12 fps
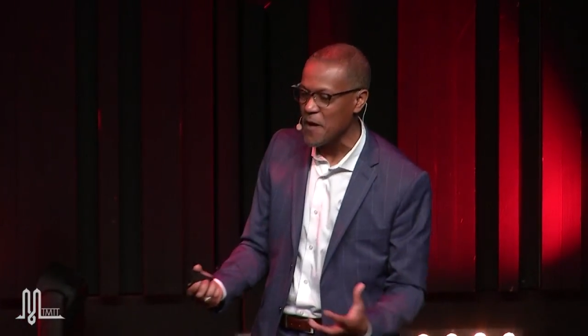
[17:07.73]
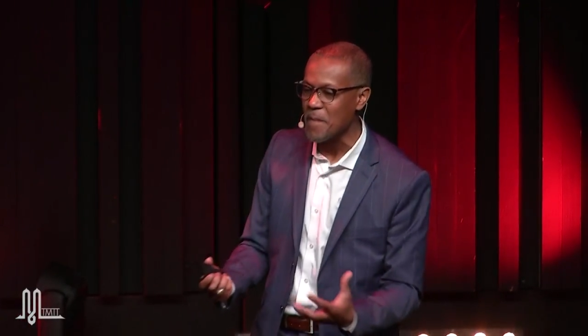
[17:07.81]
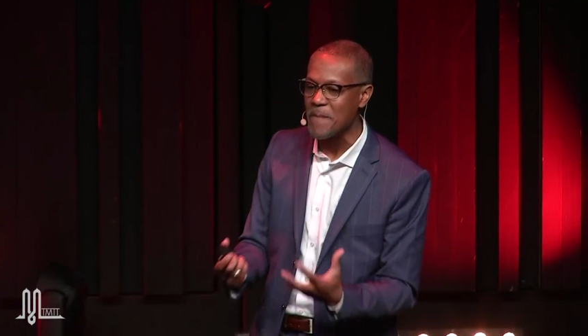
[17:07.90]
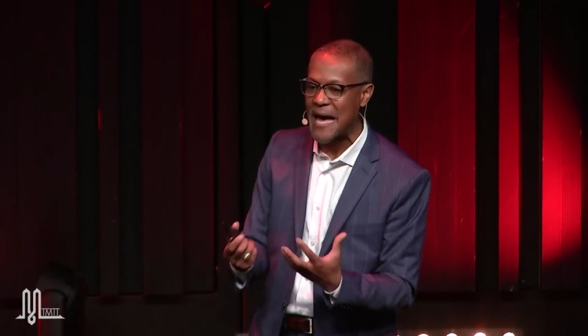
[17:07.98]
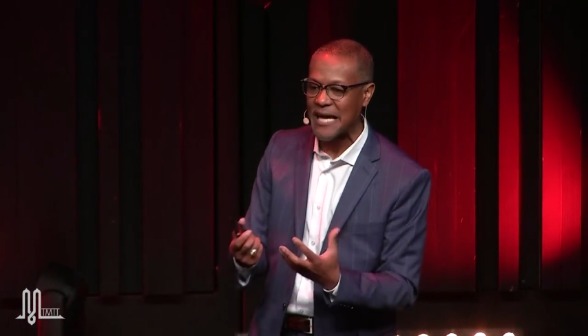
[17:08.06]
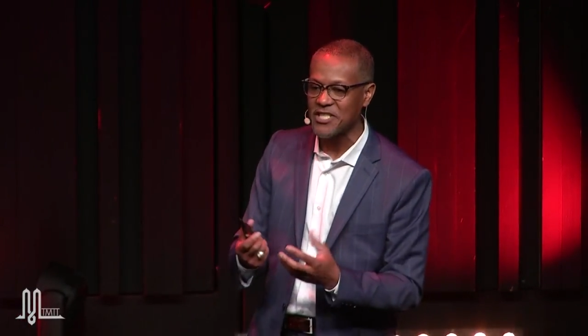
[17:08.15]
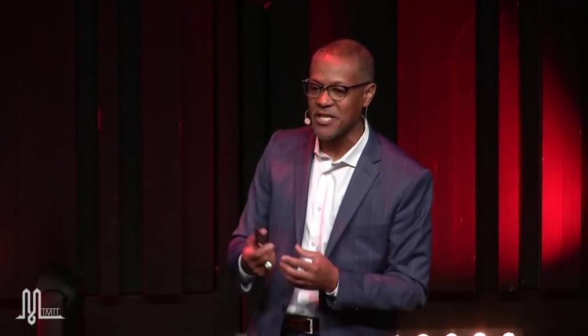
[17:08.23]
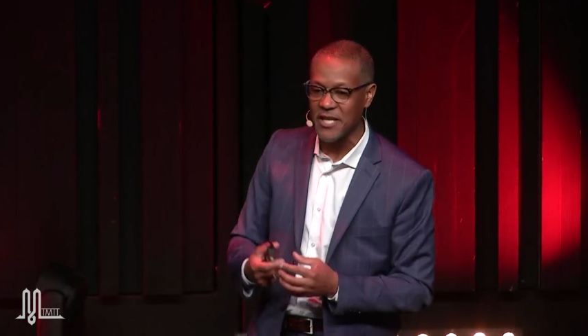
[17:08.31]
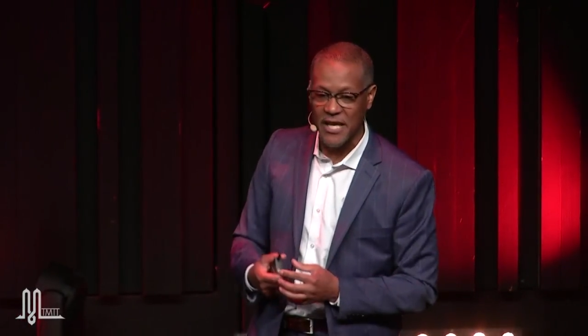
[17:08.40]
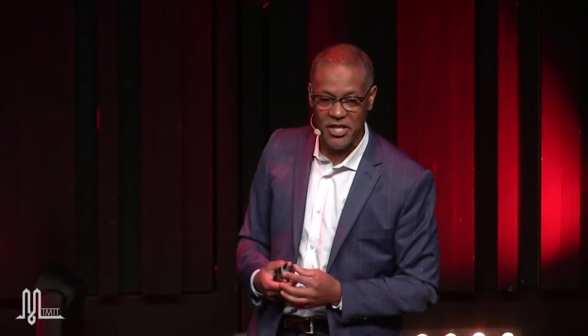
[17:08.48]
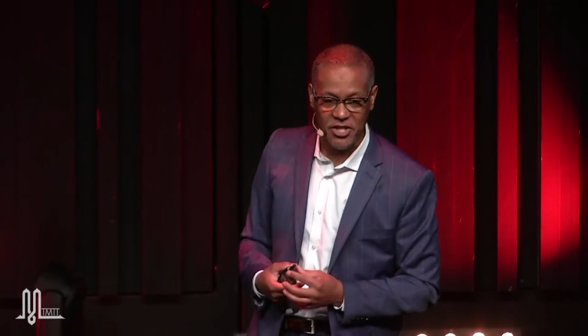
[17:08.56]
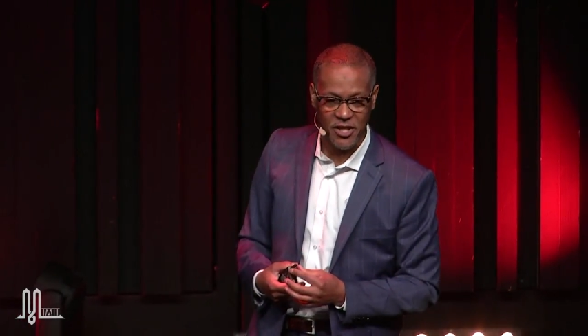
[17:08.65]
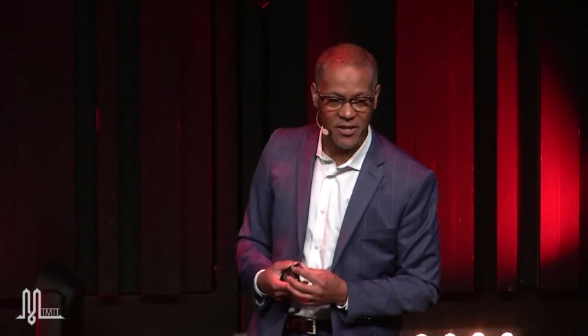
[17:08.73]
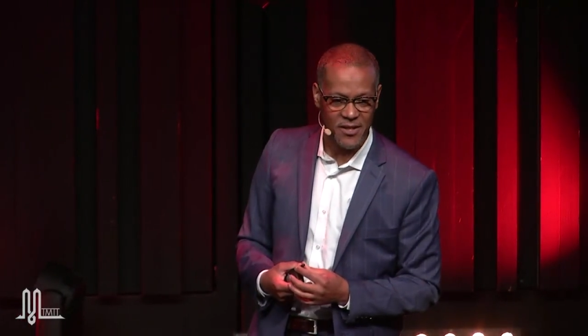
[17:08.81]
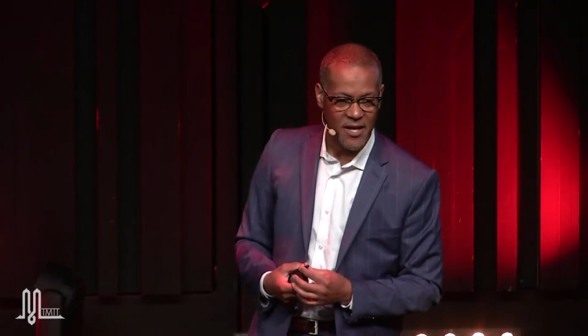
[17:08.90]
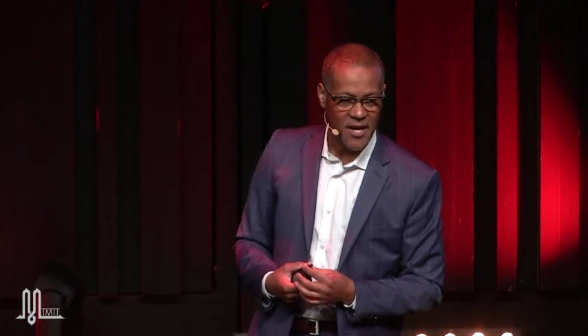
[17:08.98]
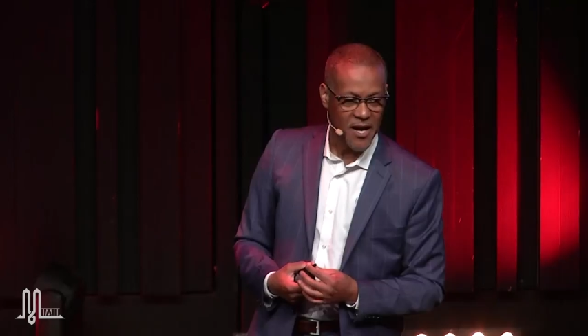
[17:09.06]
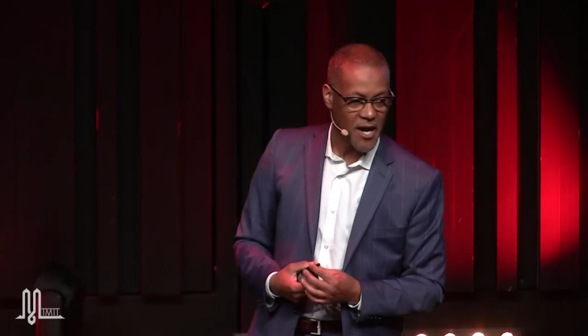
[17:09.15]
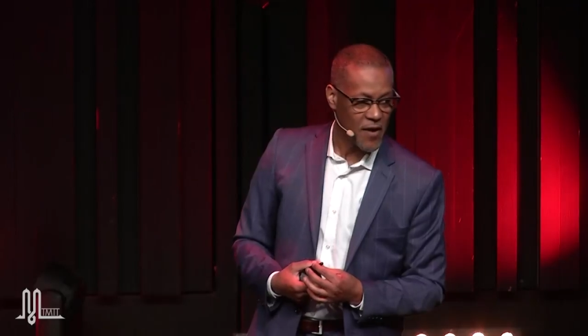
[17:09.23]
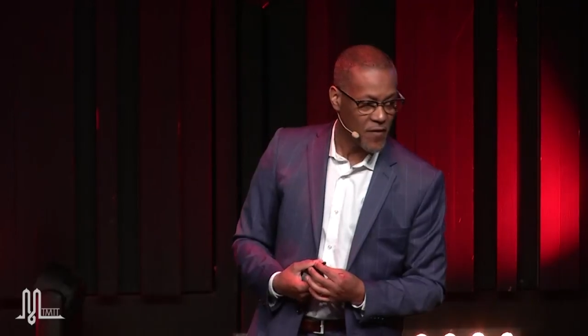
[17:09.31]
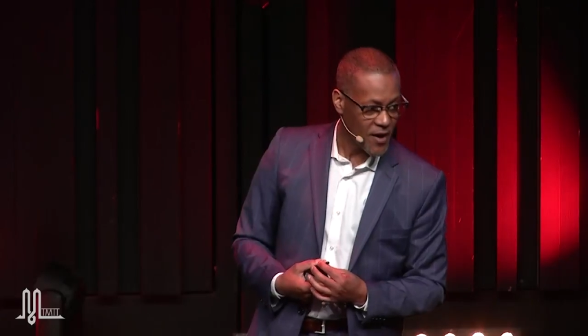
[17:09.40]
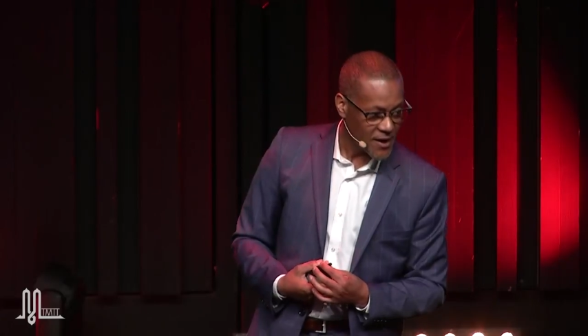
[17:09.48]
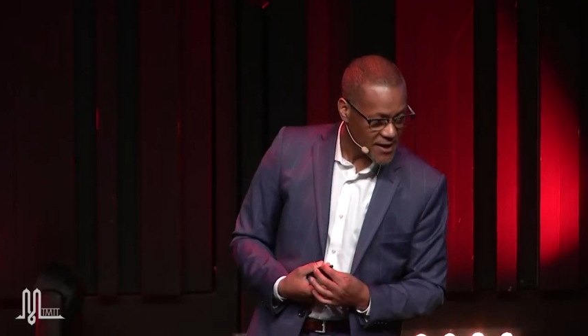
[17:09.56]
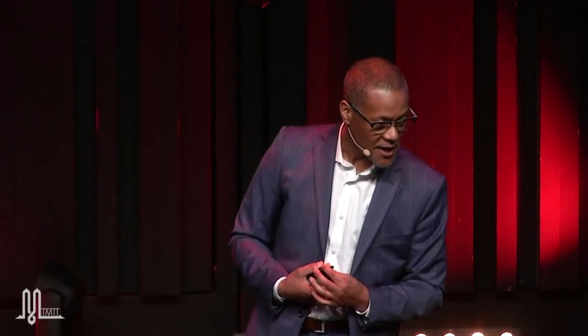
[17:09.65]
imagination of
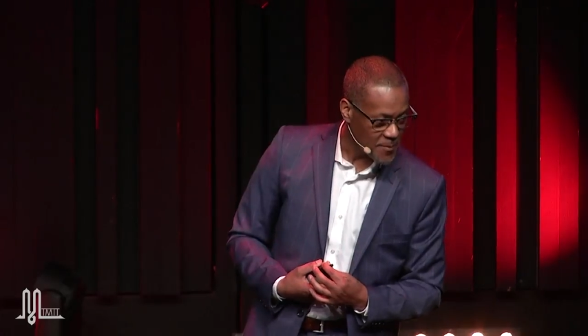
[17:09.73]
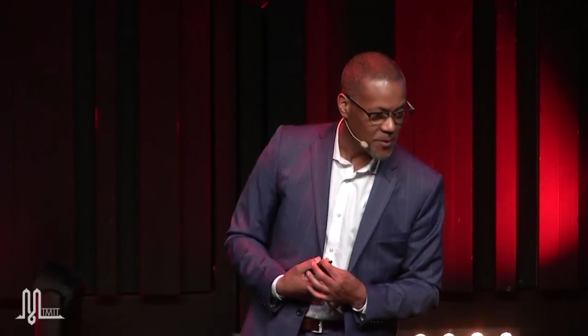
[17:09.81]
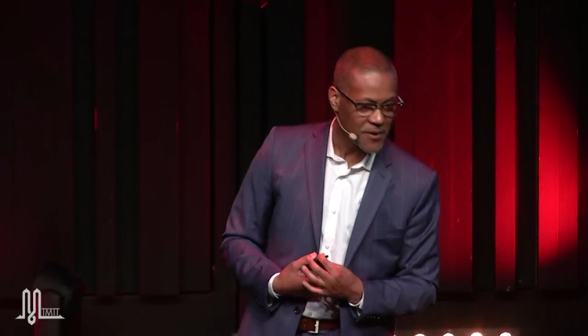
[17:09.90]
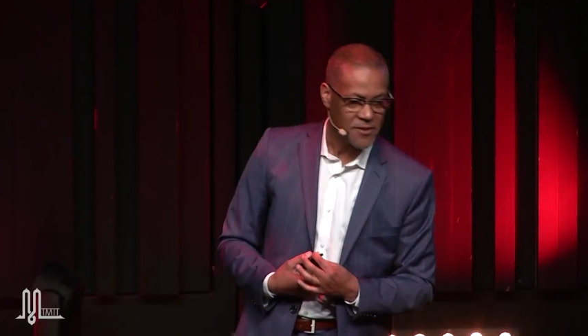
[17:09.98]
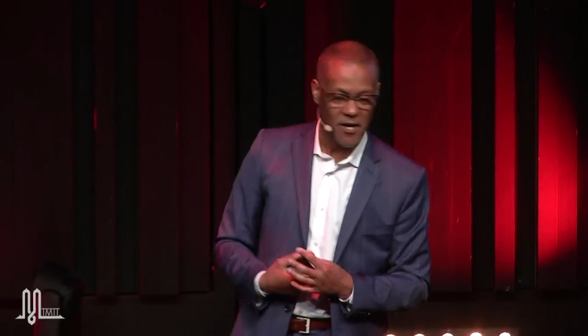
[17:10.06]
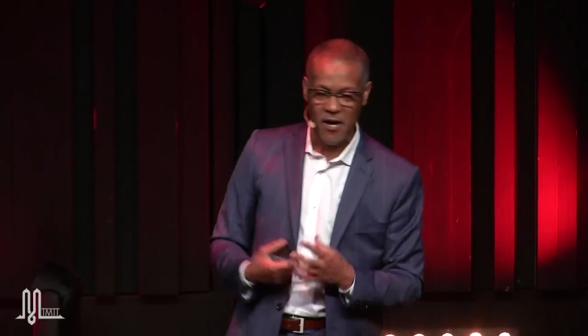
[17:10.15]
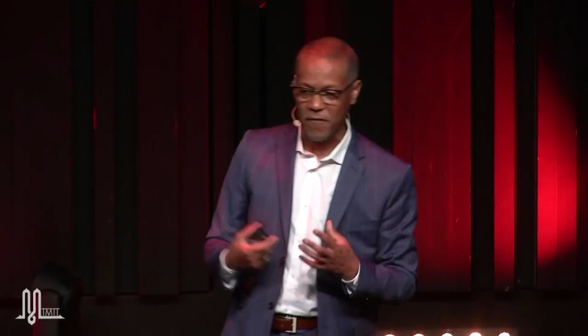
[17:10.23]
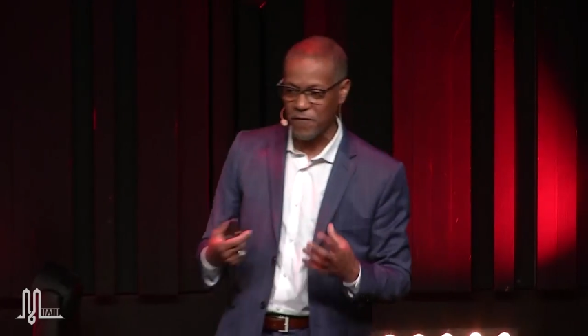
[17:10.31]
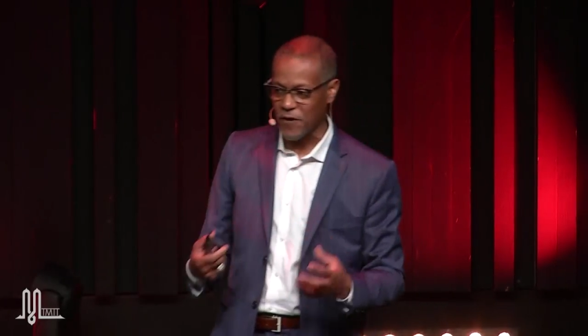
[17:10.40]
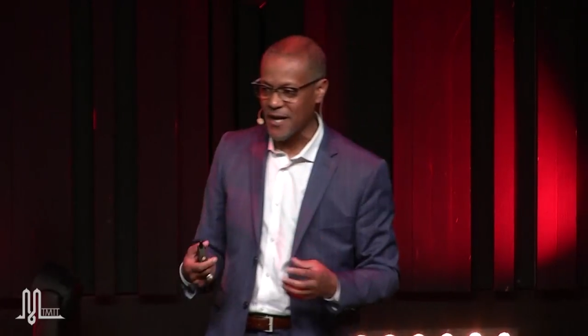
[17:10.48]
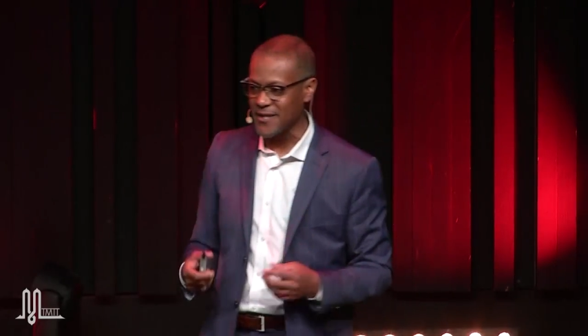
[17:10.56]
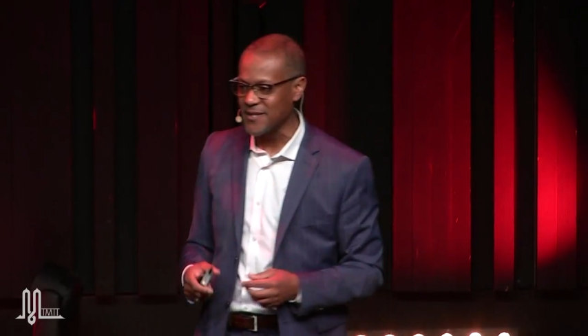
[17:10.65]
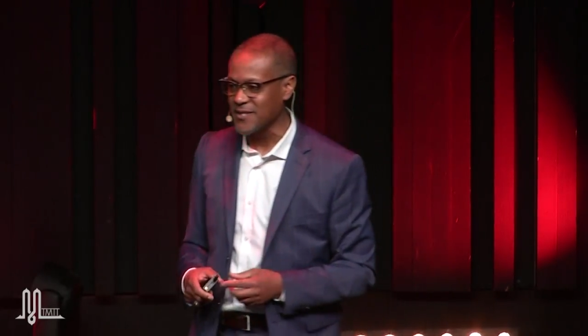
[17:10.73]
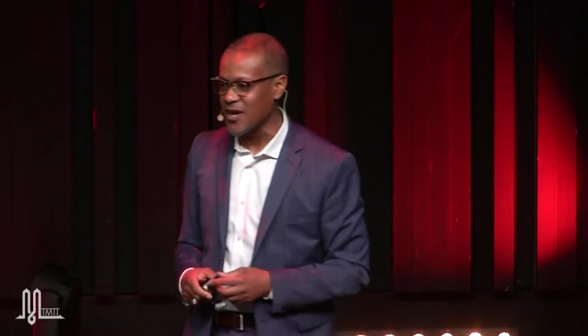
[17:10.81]
our neighbors, our friends,